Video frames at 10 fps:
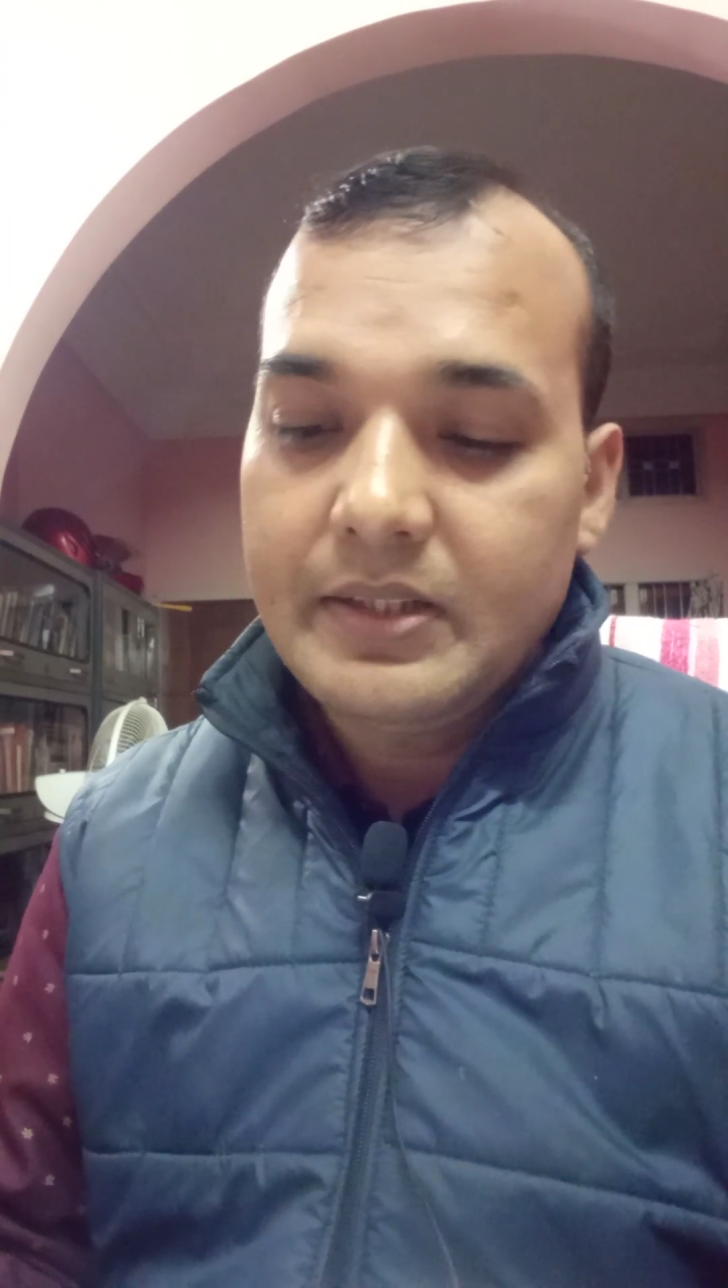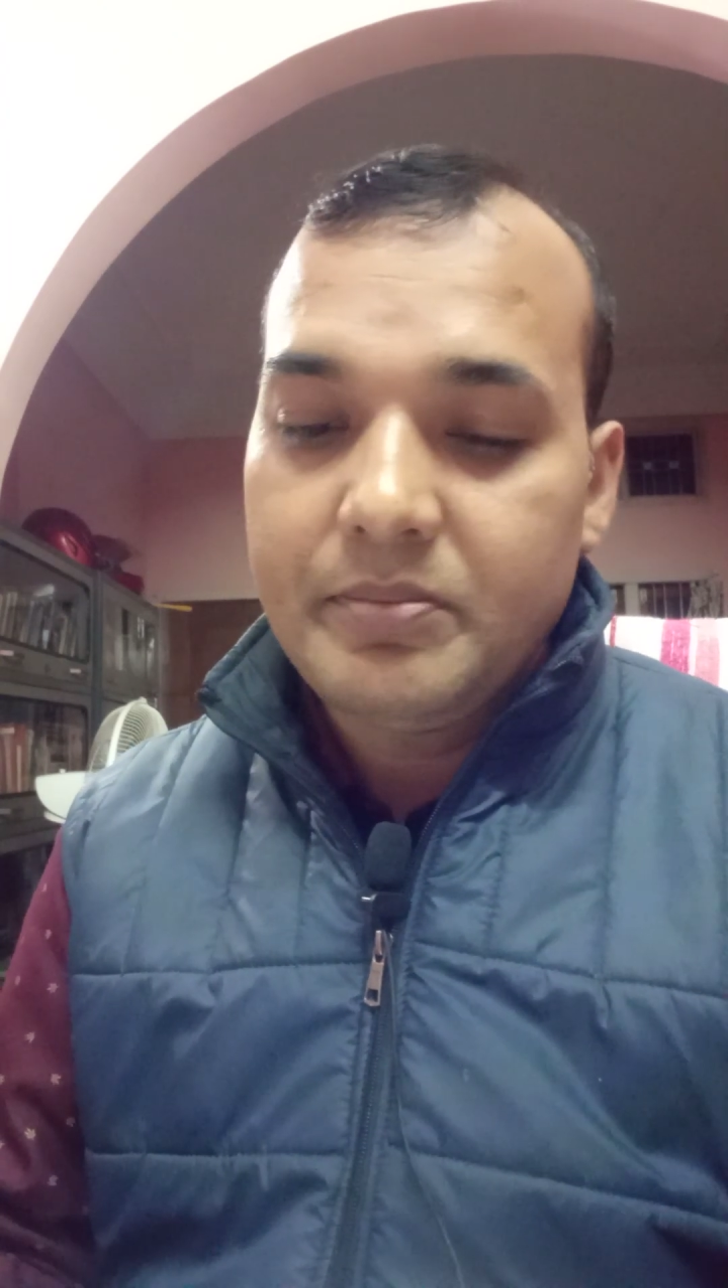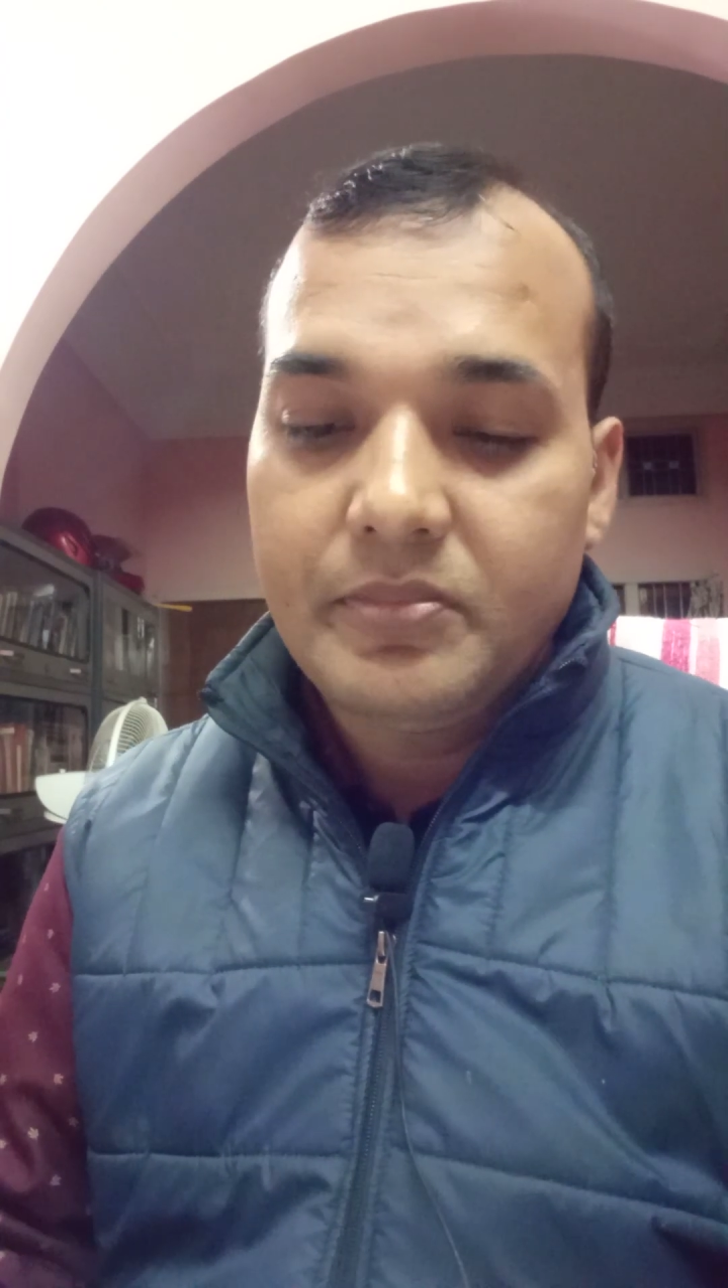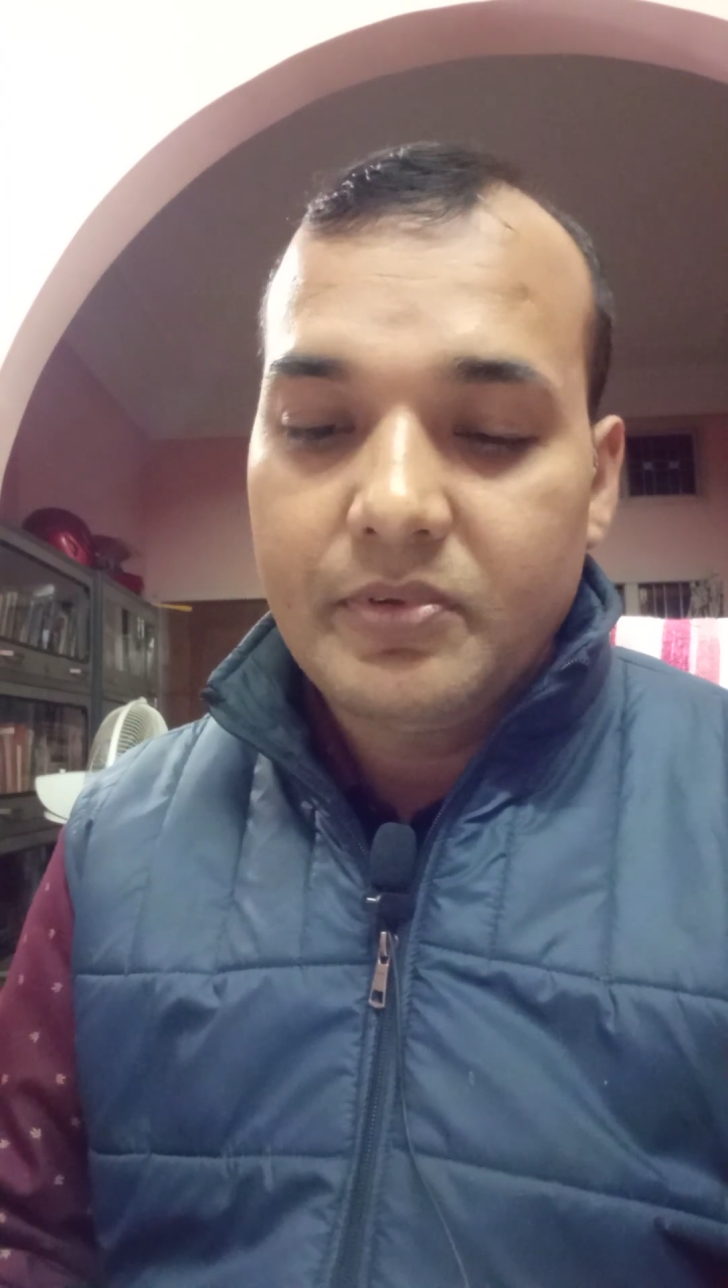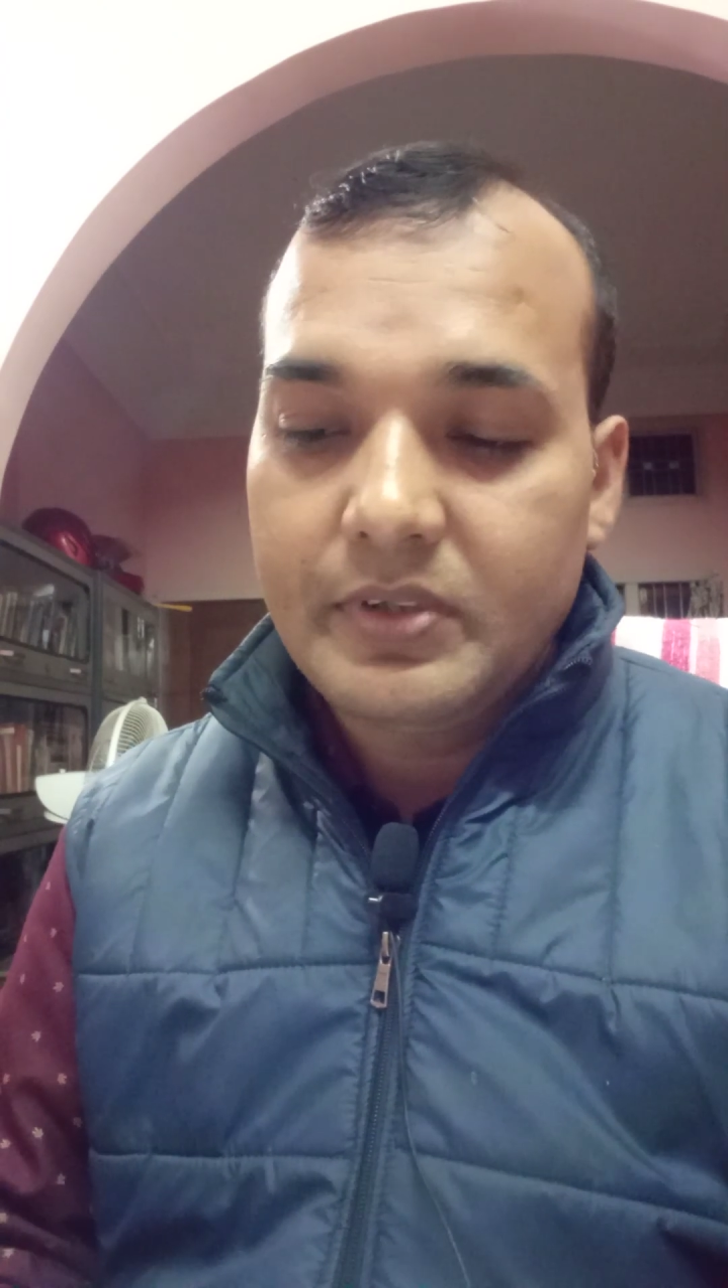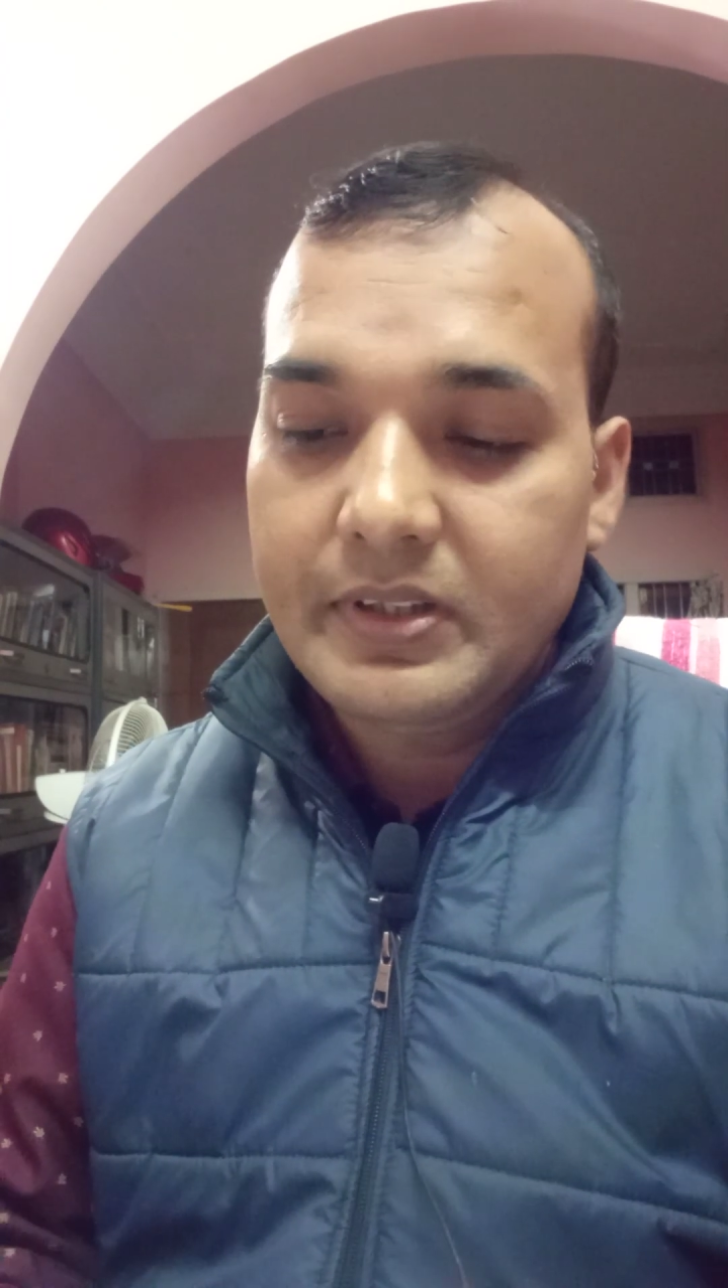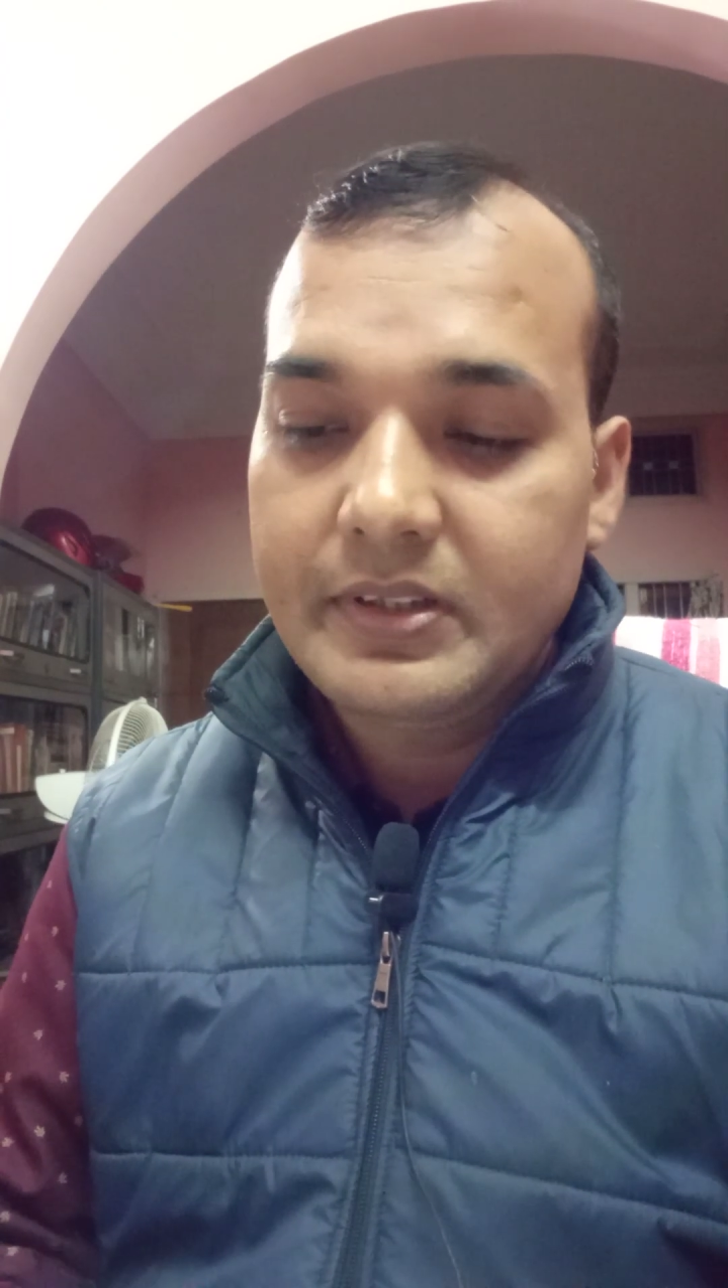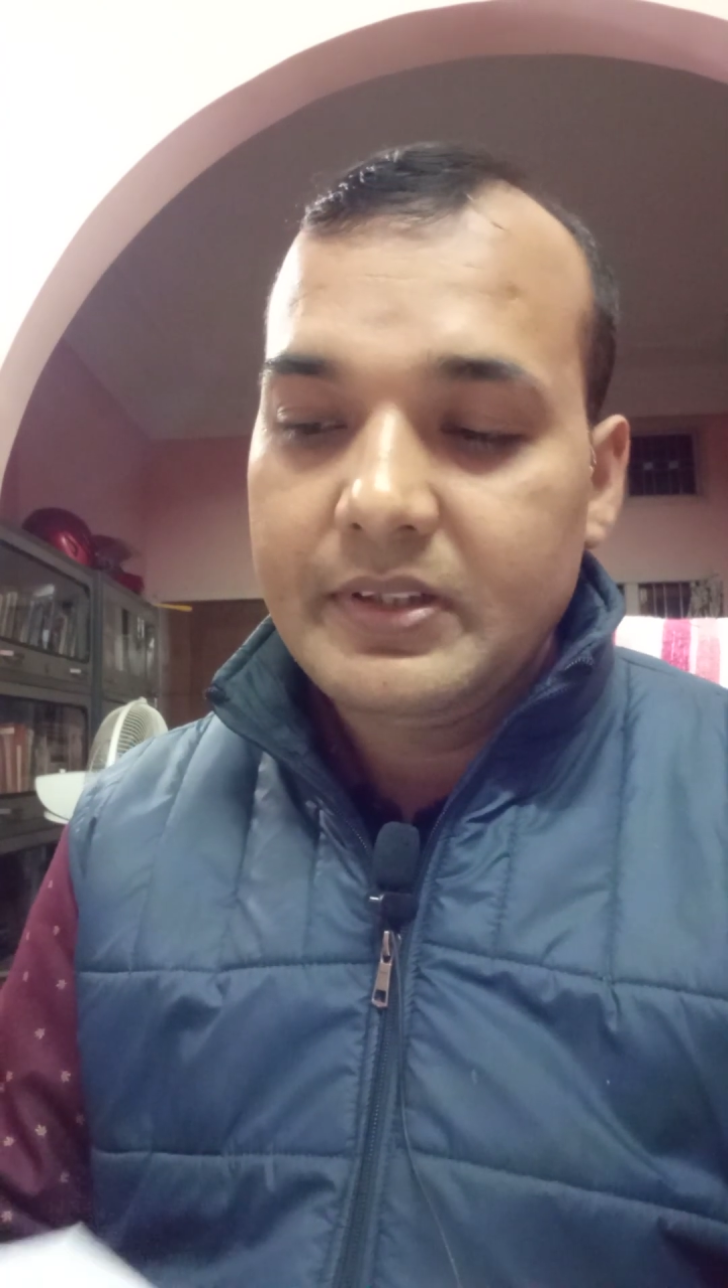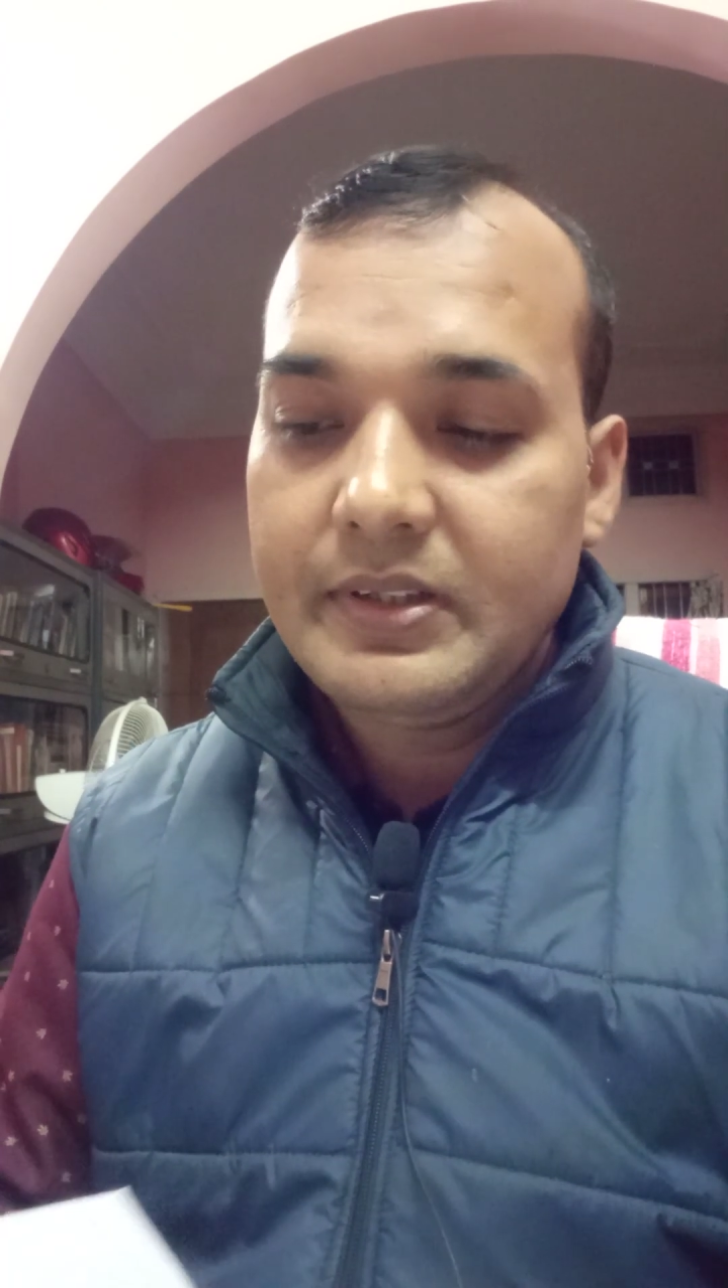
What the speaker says: important.